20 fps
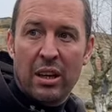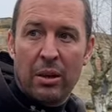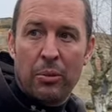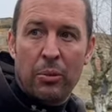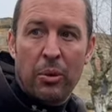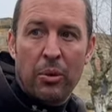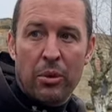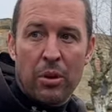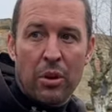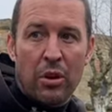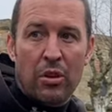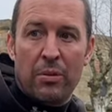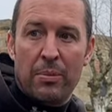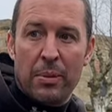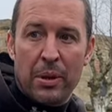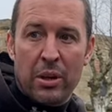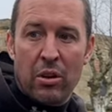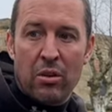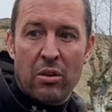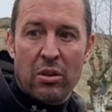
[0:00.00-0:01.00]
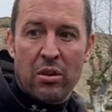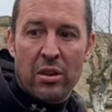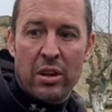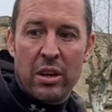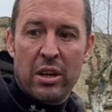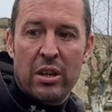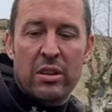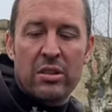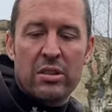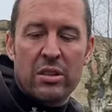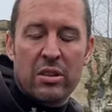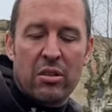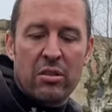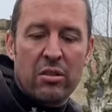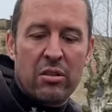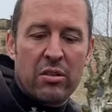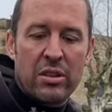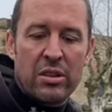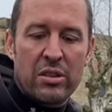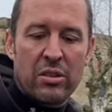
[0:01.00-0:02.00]
and it won't go over my concrete because the
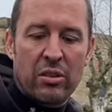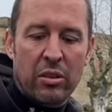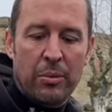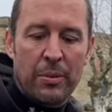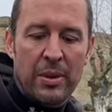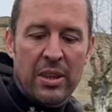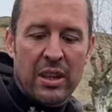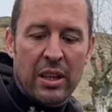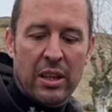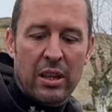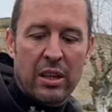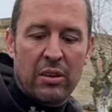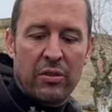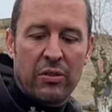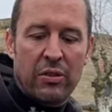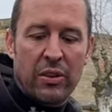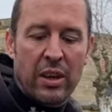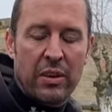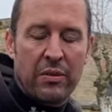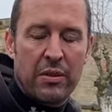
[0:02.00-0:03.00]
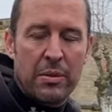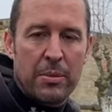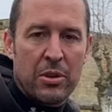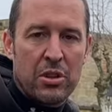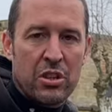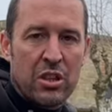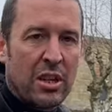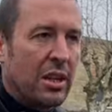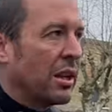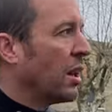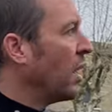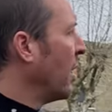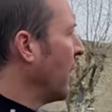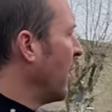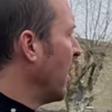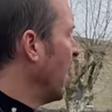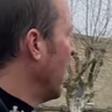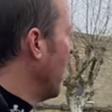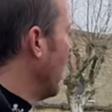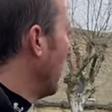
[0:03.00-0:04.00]
concrete's not going to be thick enough for a heavy machine
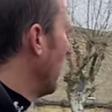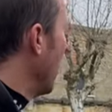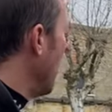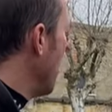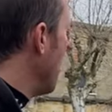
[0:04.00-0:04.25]
like that.